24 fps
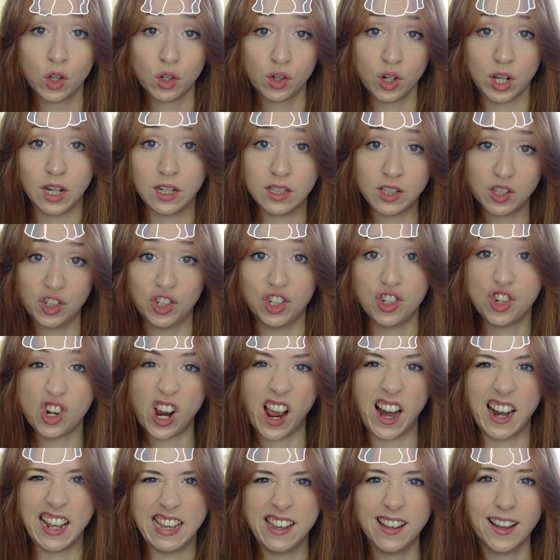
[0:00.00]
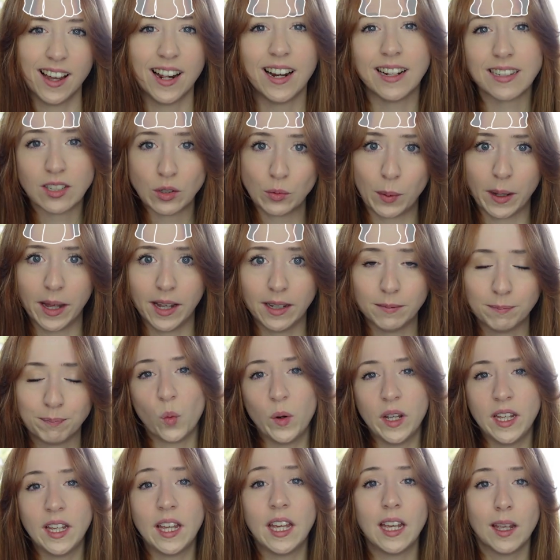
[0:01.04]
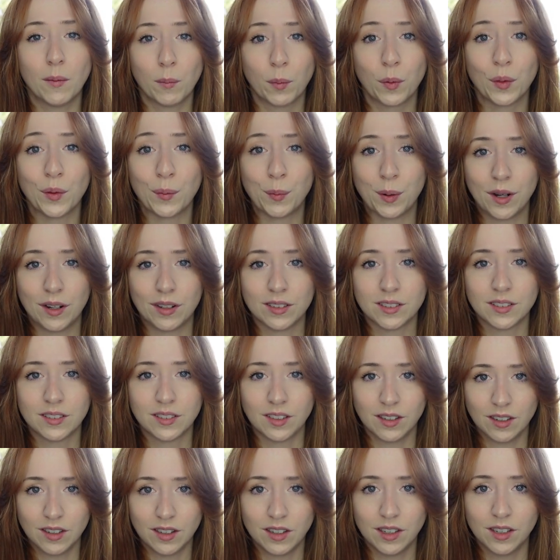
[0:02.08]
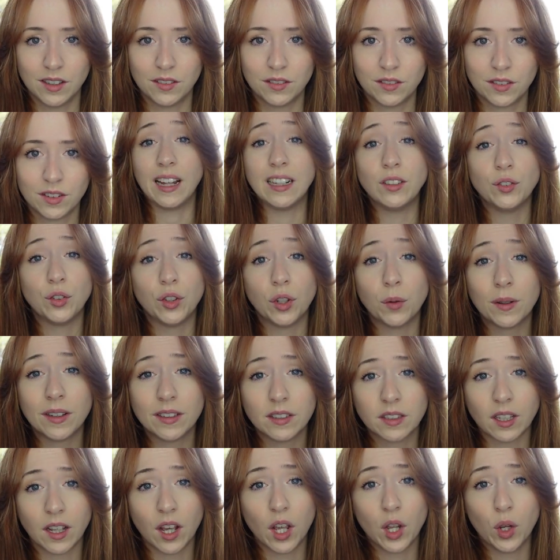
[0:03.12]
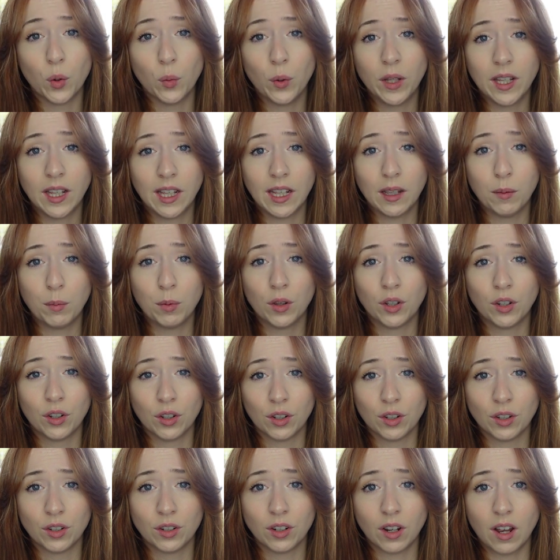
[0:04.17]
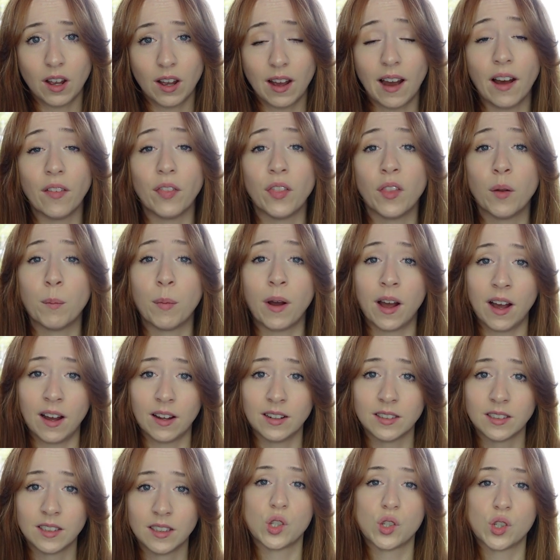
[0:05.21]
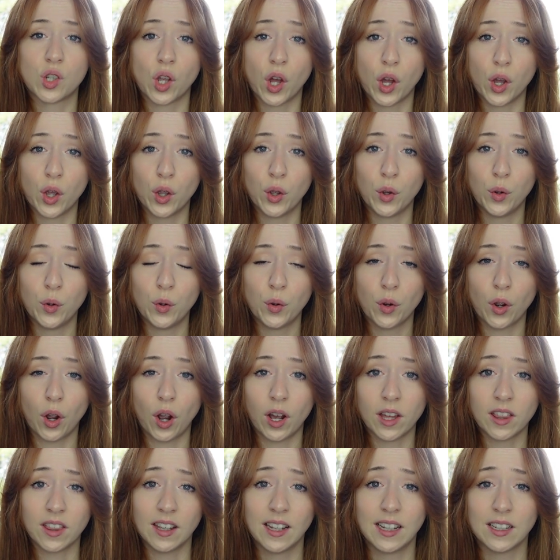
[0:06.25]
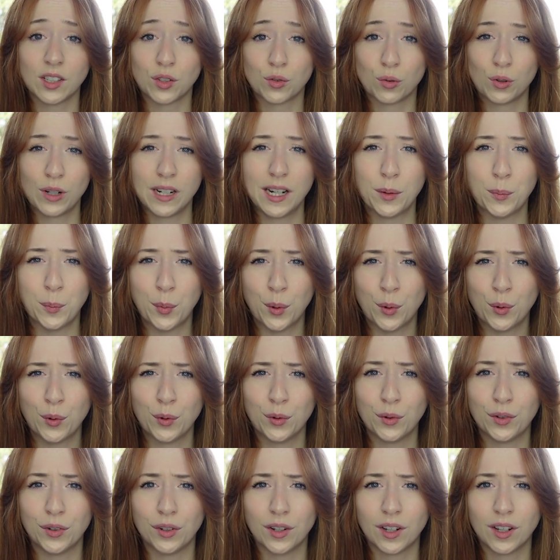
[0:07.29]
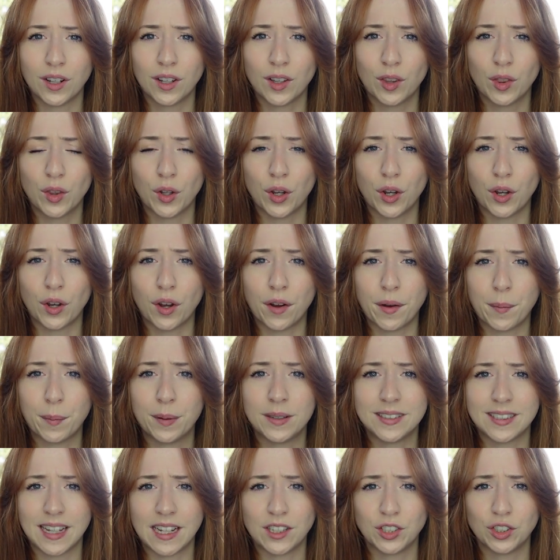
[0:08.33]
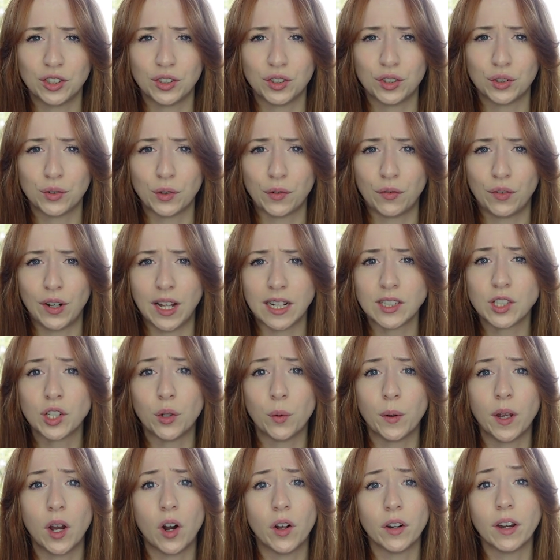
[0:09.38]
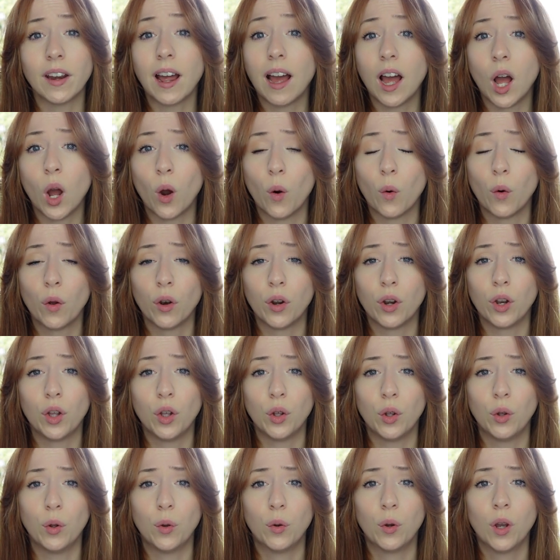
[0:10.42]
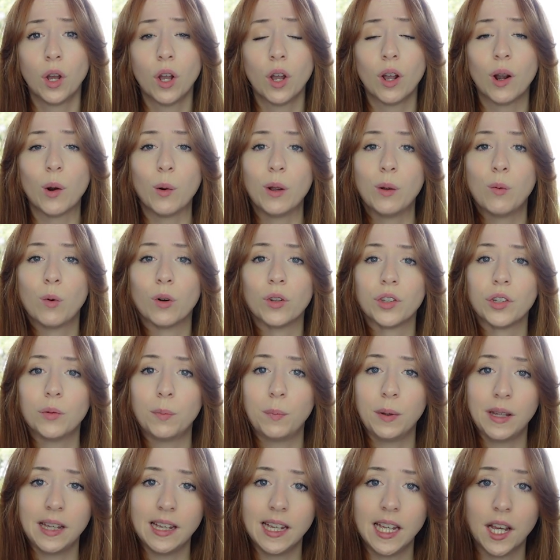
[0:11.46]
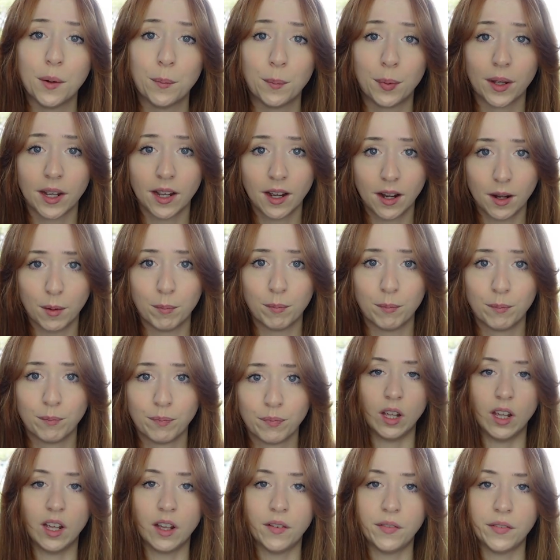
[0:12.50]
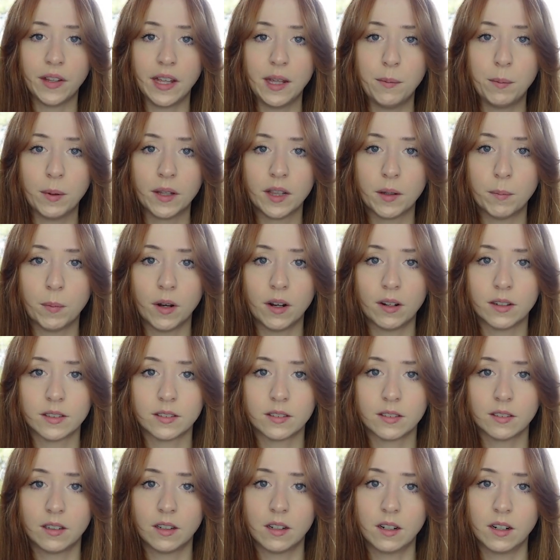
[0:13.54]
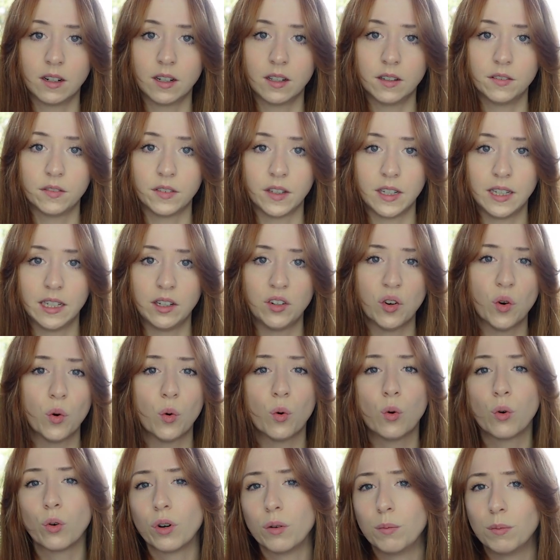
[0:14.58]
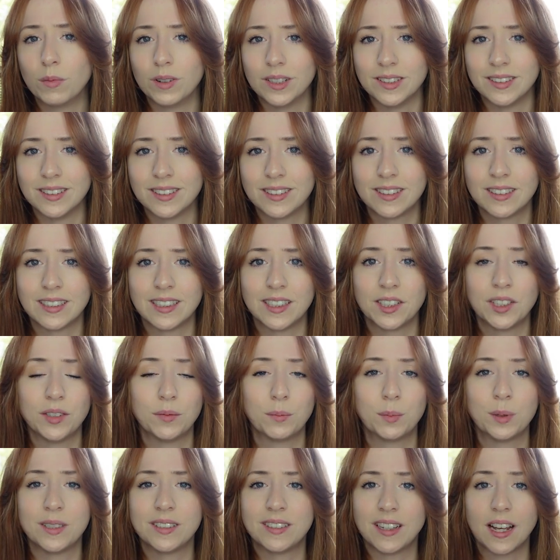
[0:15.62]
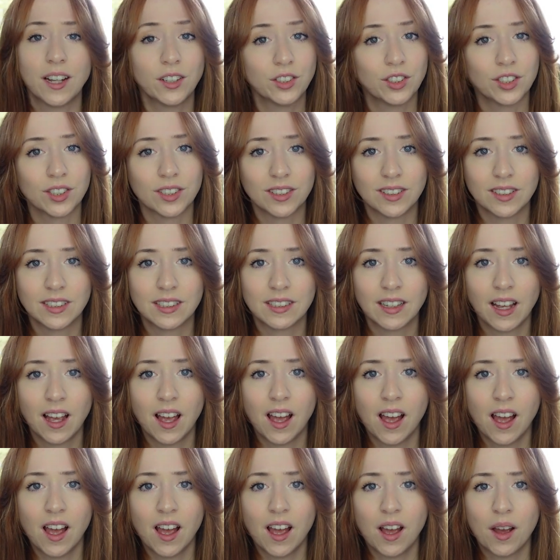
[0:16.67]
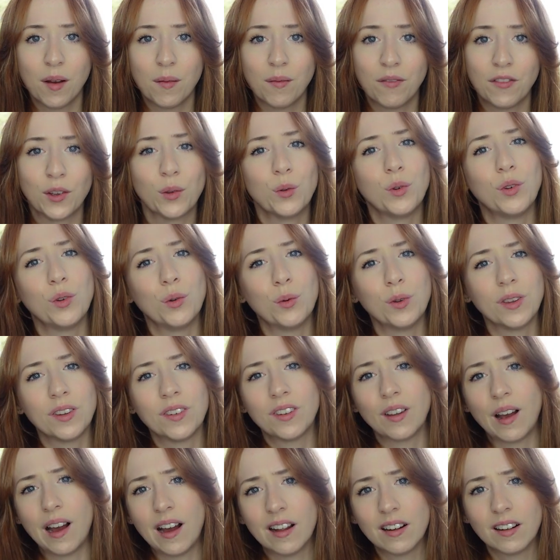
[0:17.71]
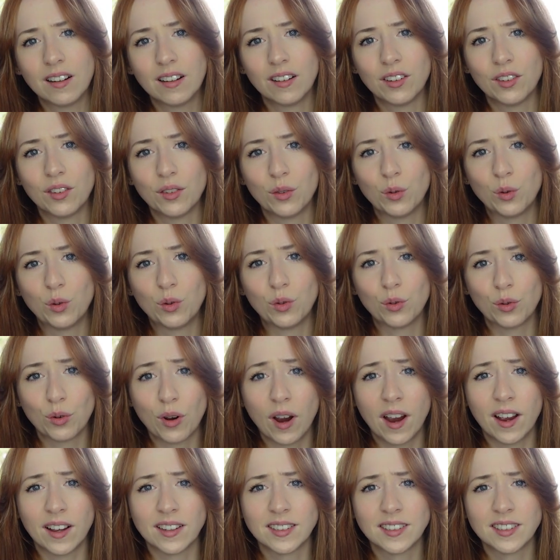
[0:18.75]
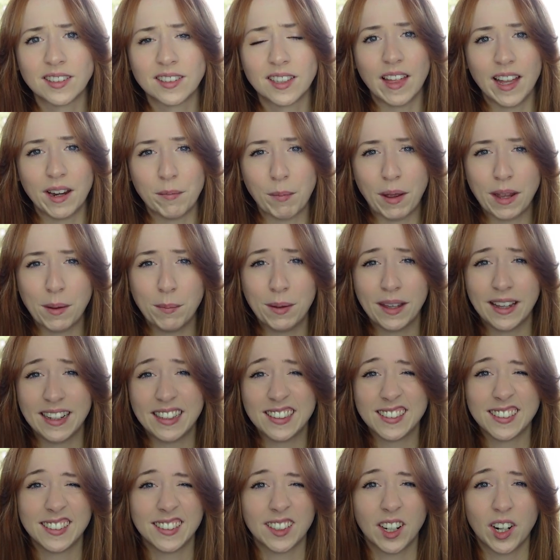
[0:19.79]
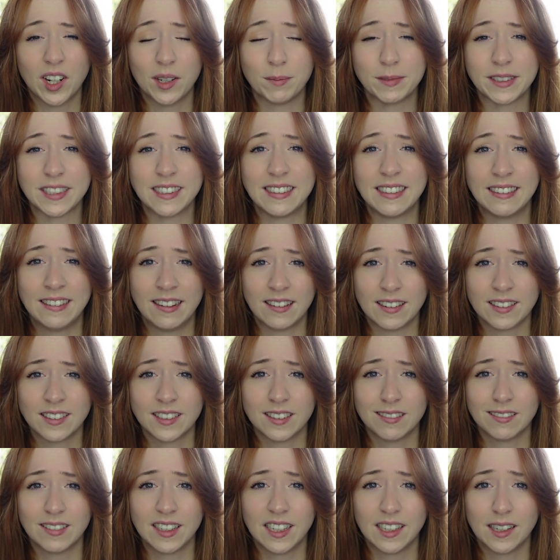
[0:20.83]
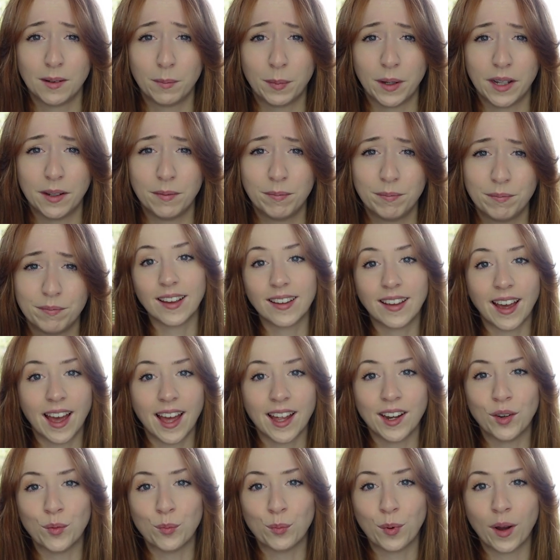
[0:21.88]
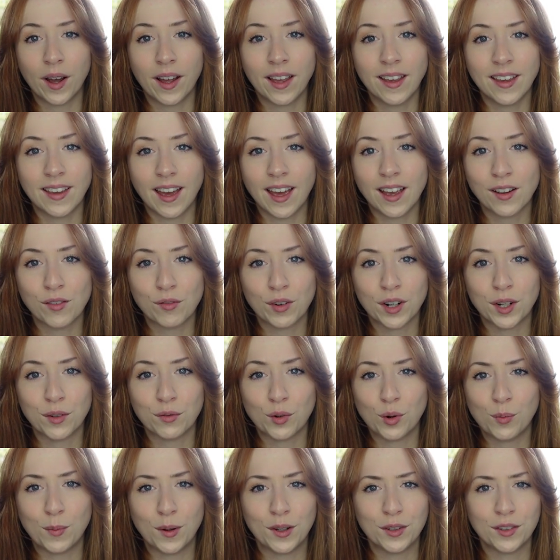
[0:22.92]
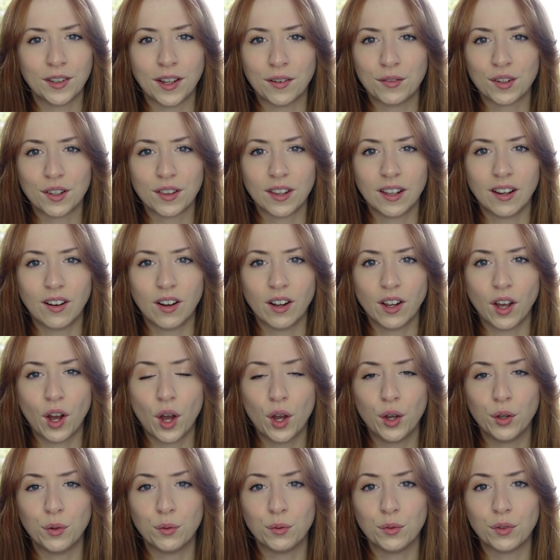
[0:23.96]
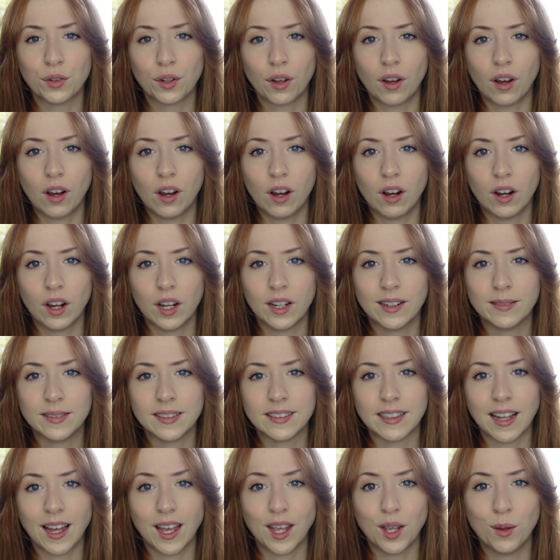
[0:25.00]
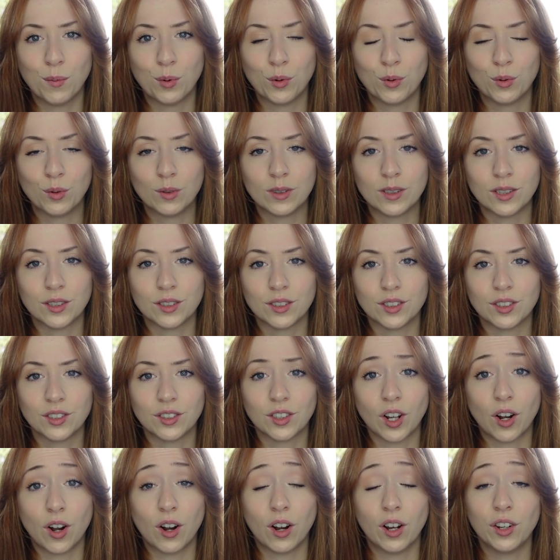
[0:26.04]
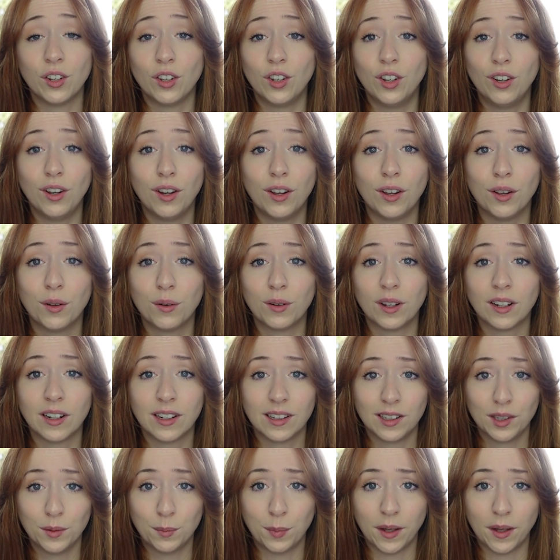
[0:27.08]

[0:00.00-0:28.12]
turns to jelly a little bit. We keep the past alive. In doing so, we keep the good and the bad. So I think it's really important that our possessions reflect who we are now and who we want to be and become. If keeping the past alive in ornaments and possessions fills you with sadness and stress, then maybe it is time to declutter a little bit. Again, by getting rid of almost everything I owned, I was able to start anew a little